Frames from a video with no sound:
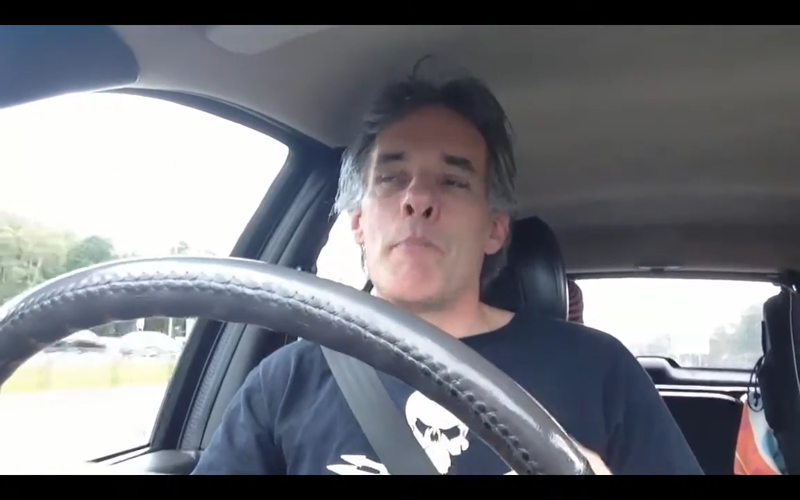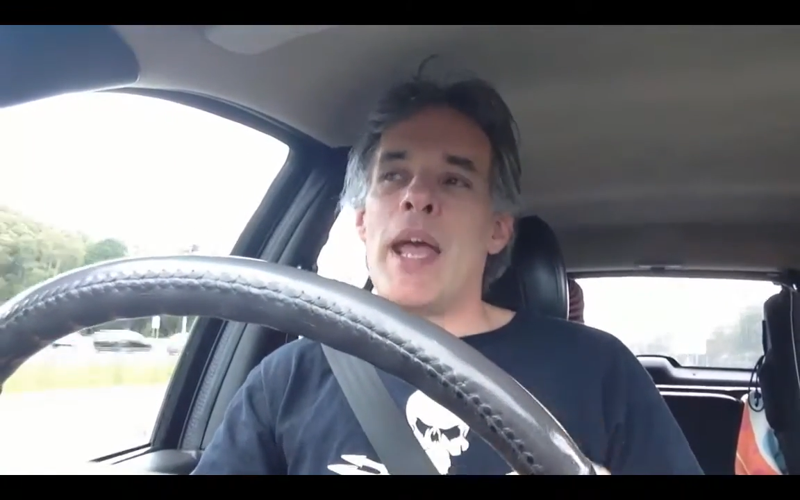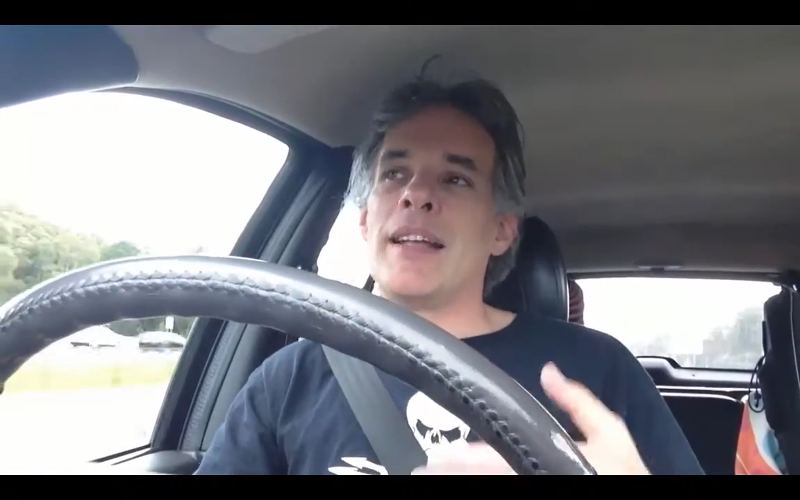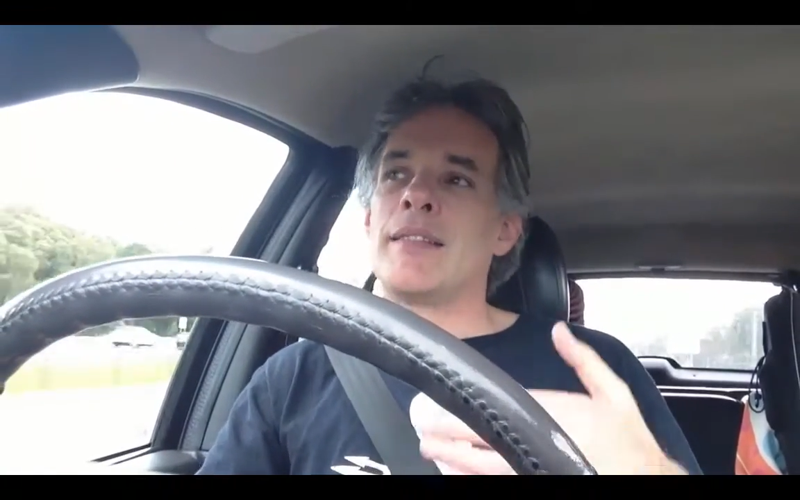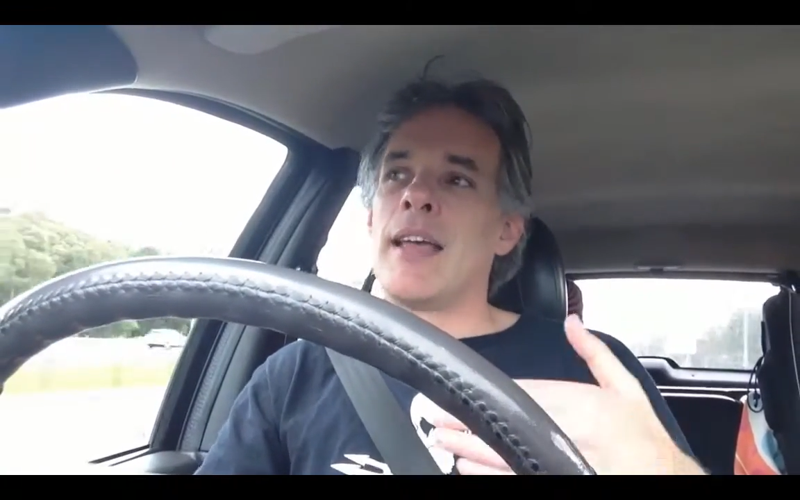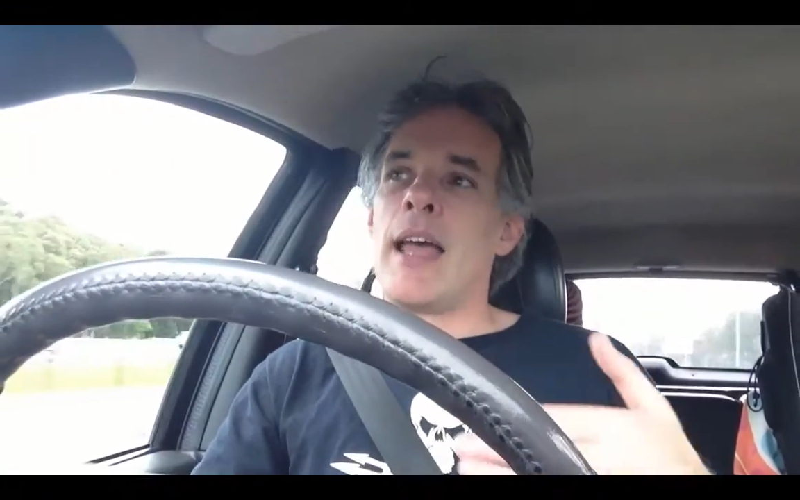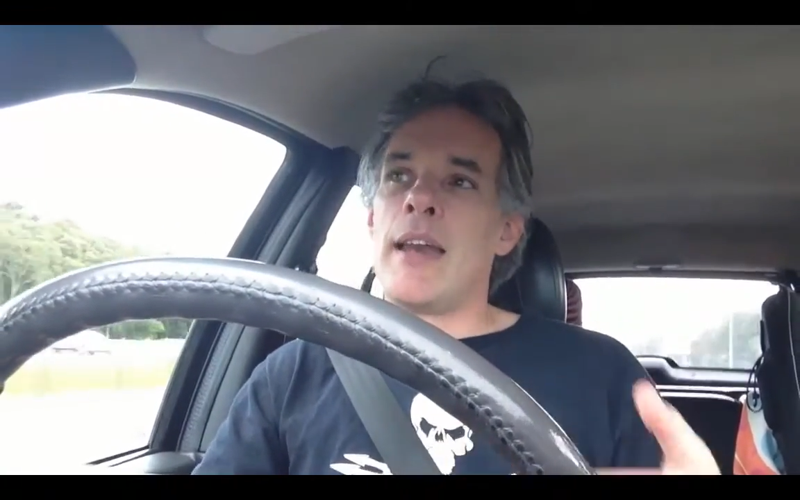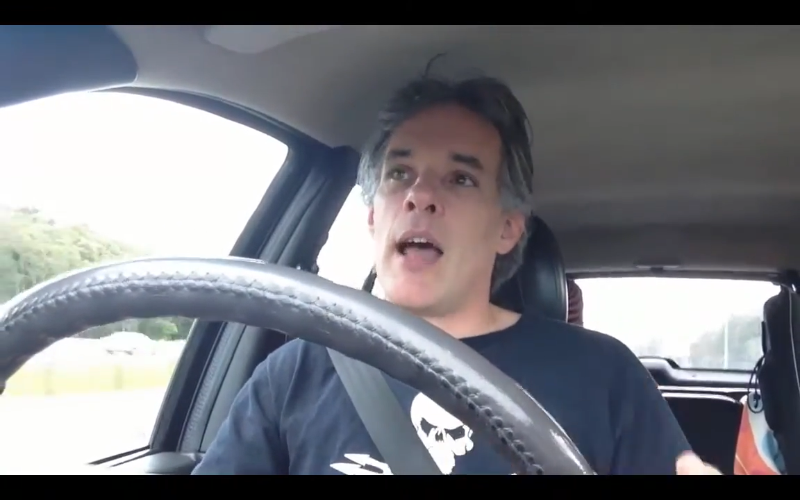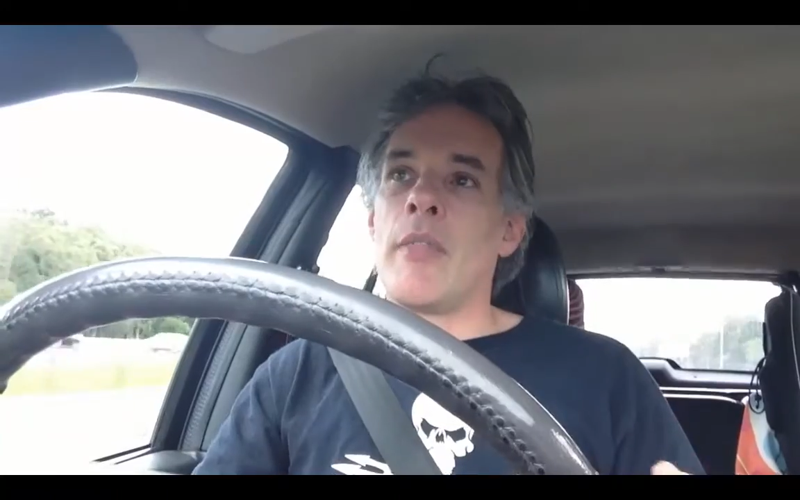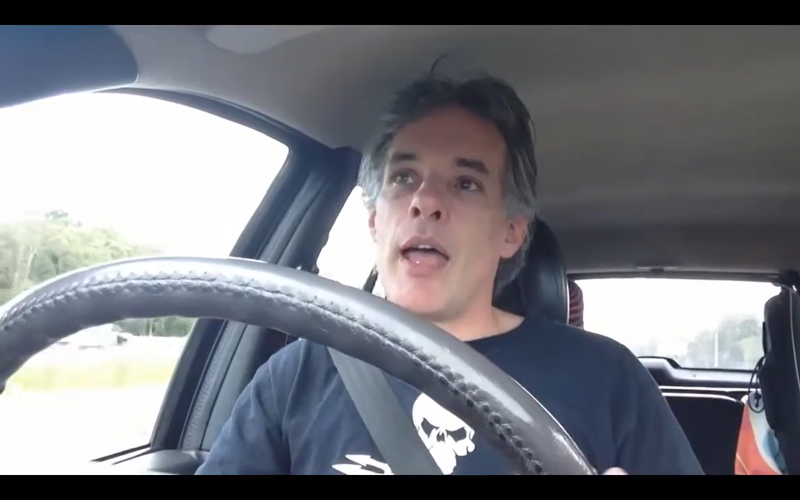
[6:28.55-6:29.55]
pets
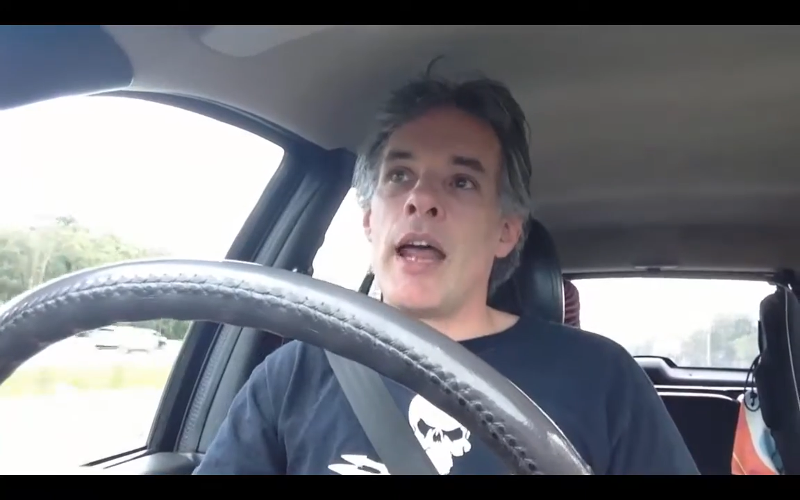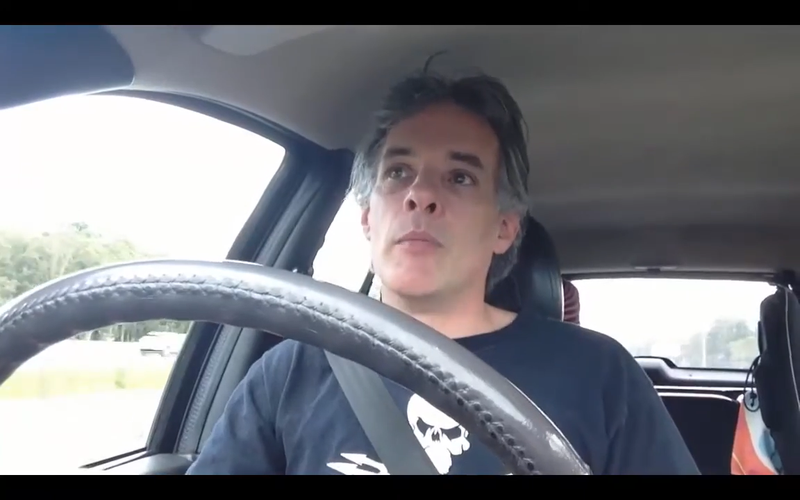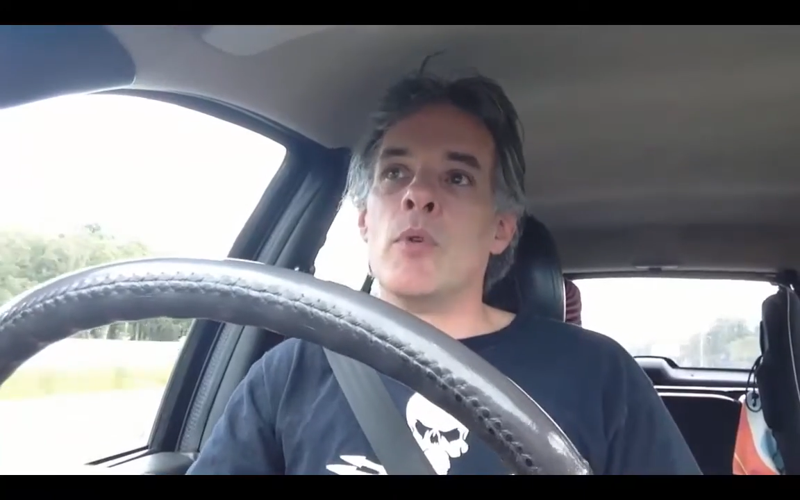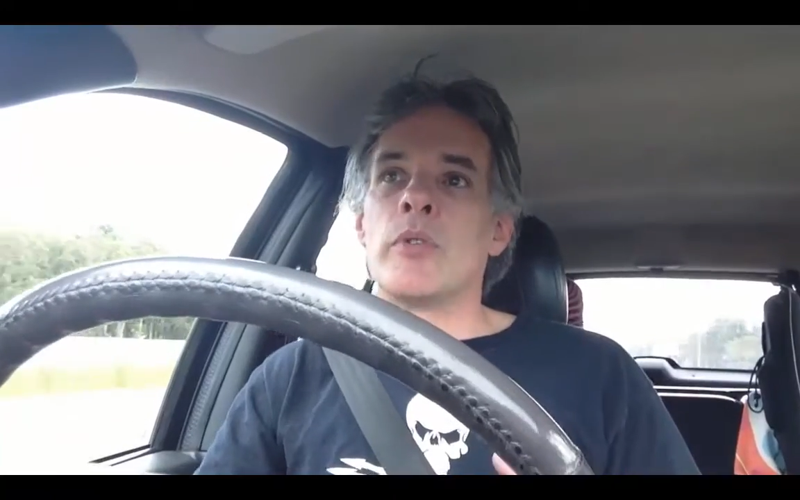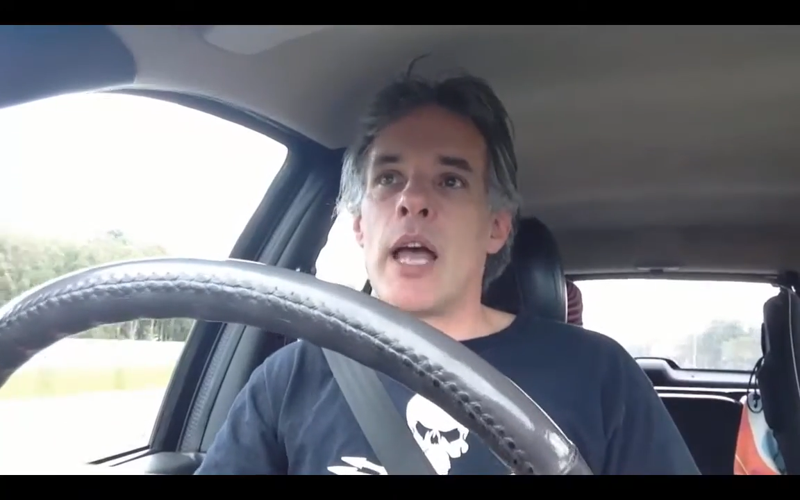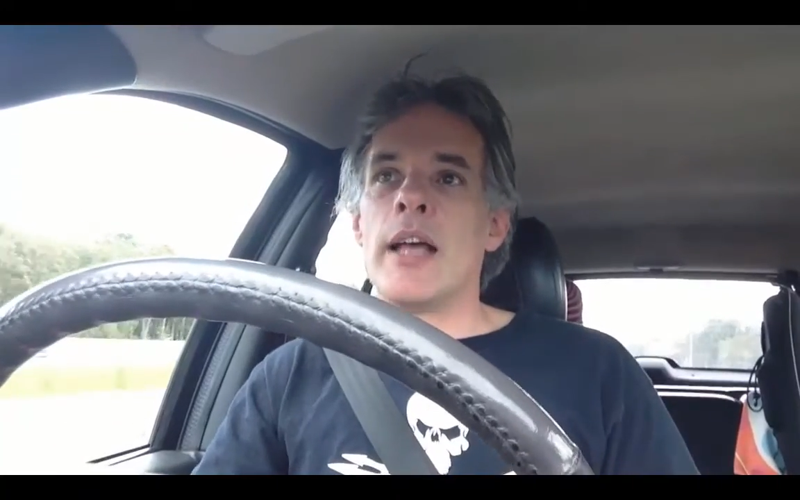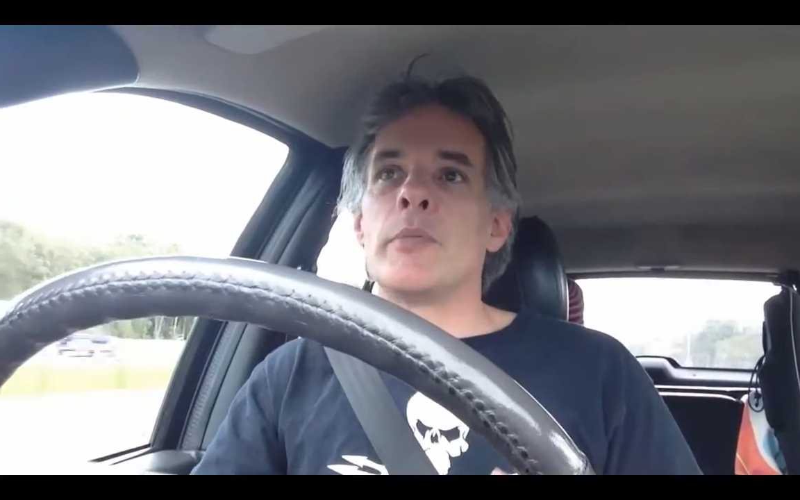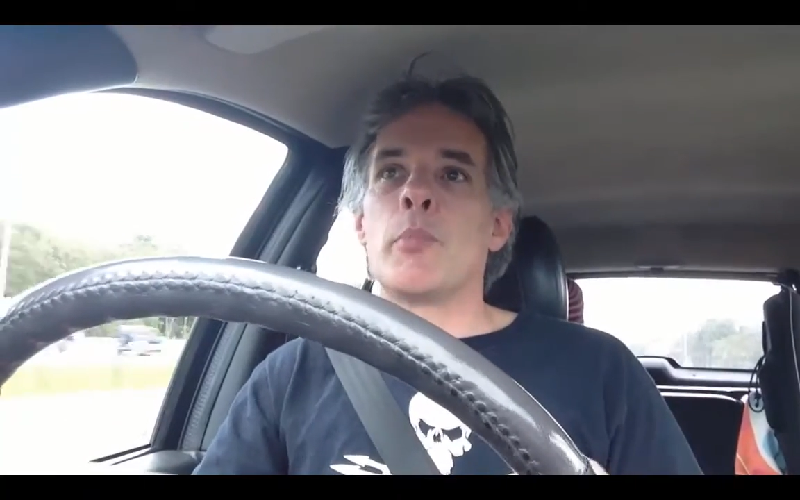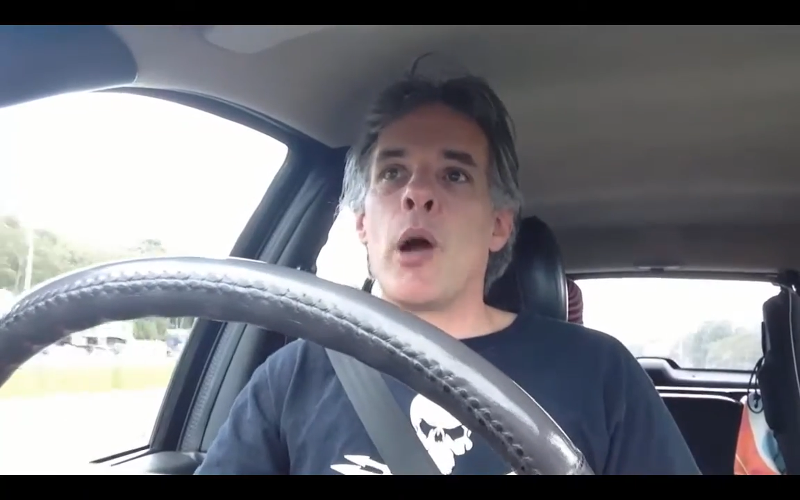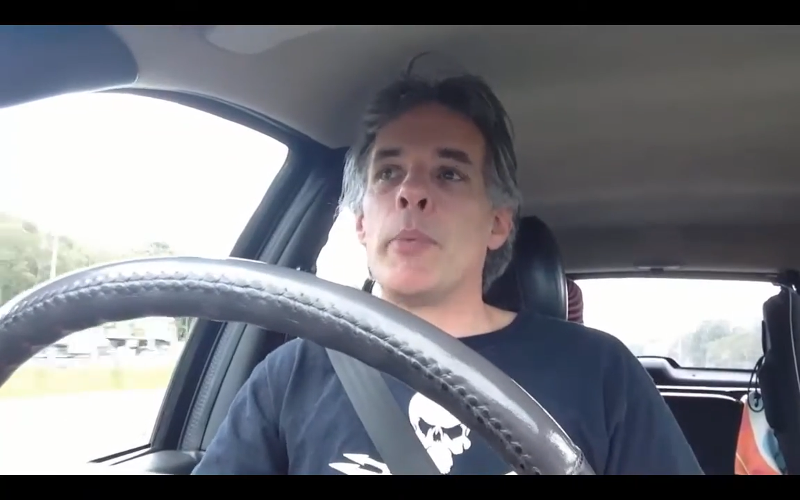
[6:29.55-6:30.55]
and other animals
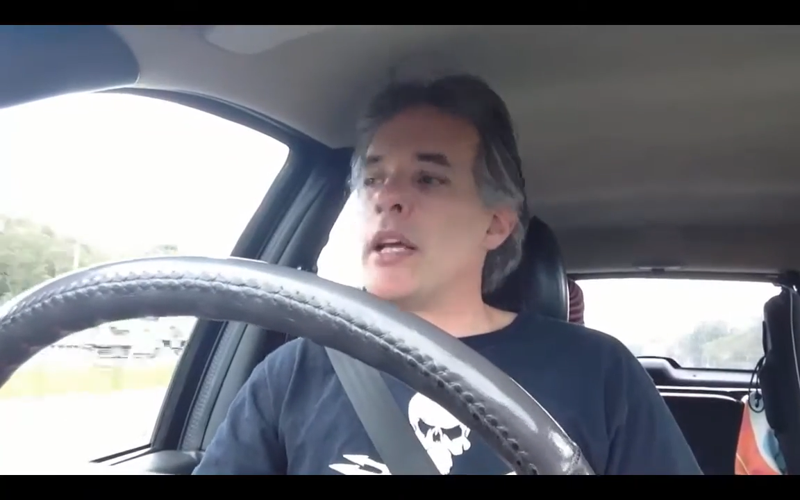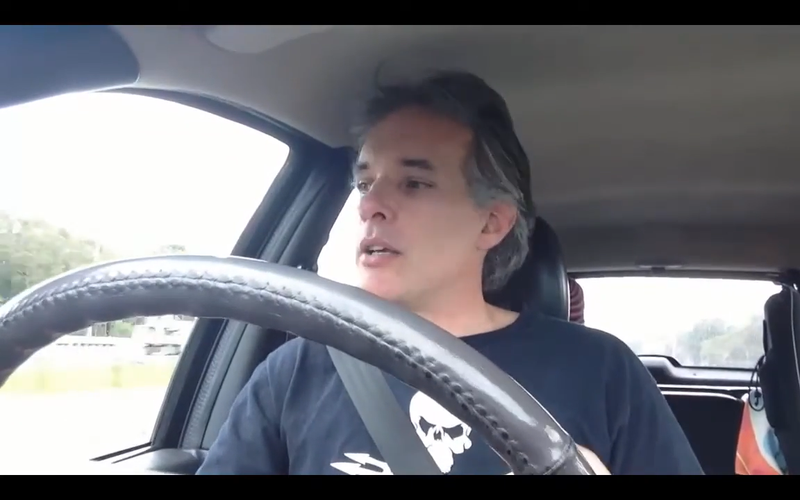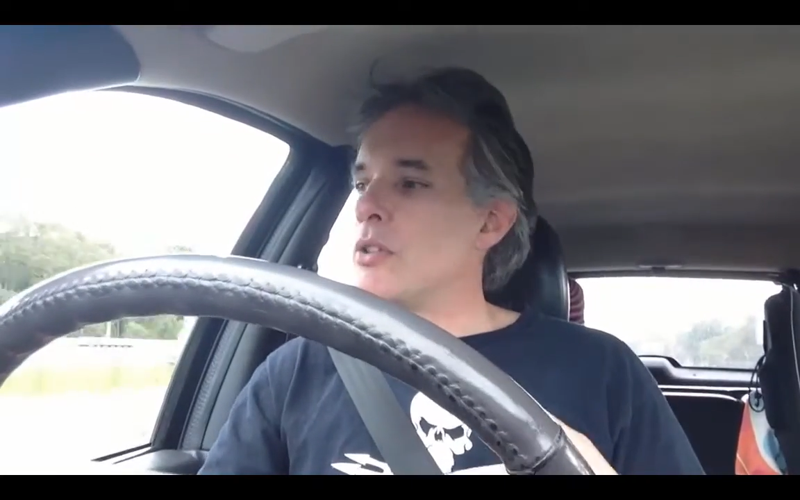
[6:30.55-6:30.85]
as property.